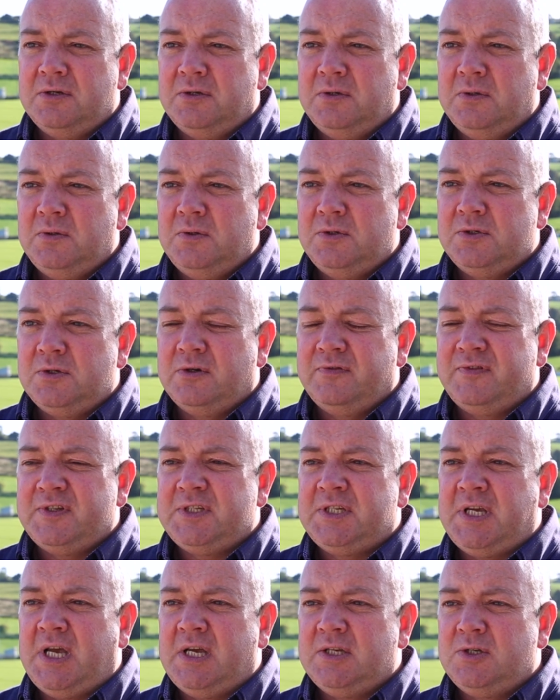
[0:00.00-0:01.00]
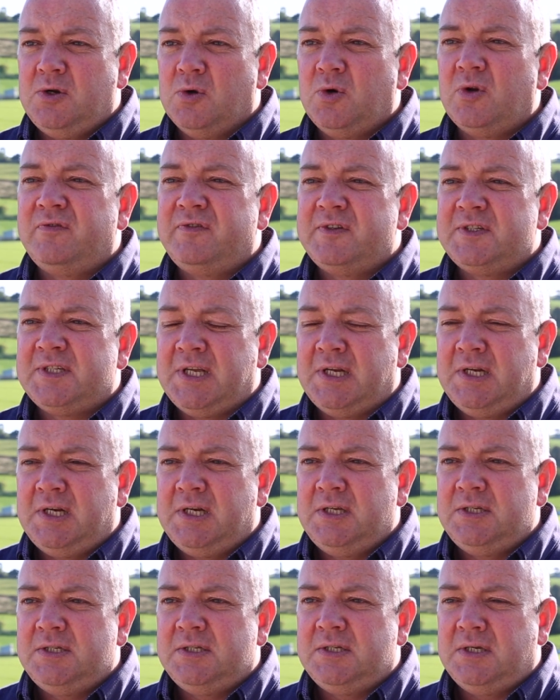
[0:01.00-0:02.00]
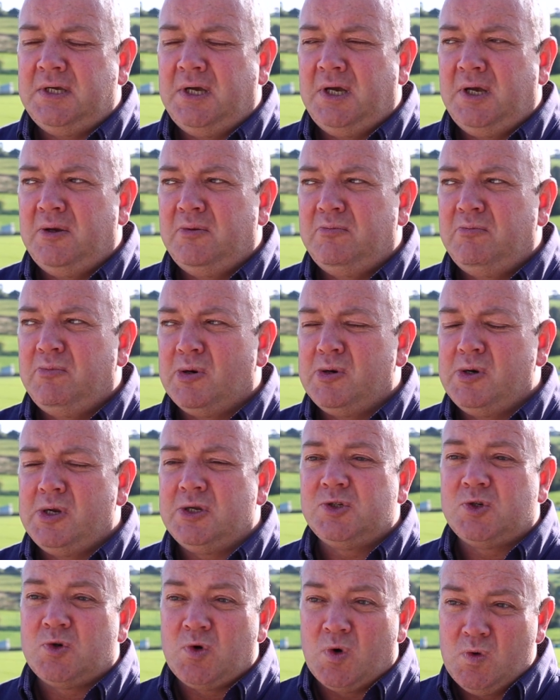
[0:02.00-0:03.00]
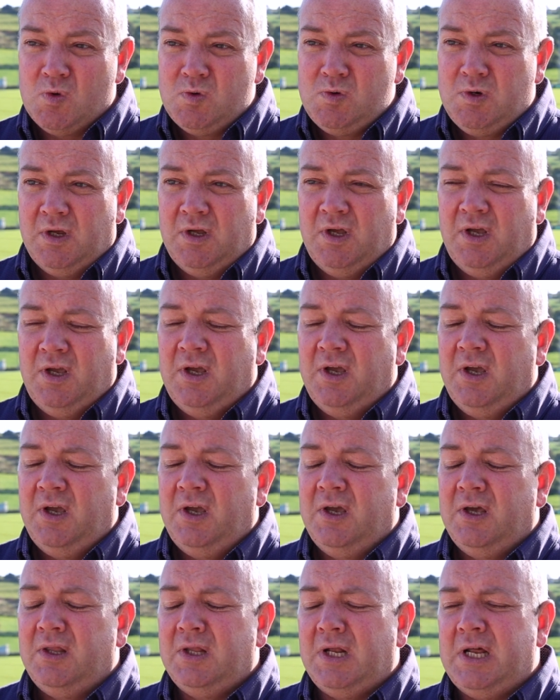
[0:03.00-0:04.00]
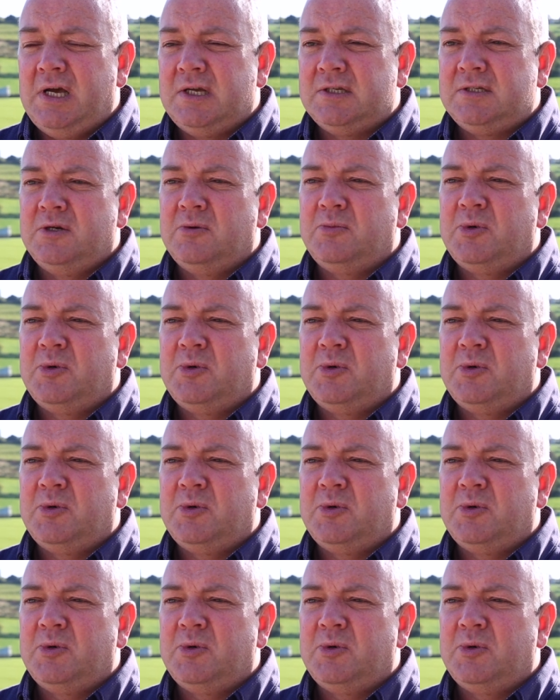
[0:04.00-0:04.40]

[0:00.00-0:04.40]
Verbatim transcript: to sort of assess local facilities. Burren has grown in the last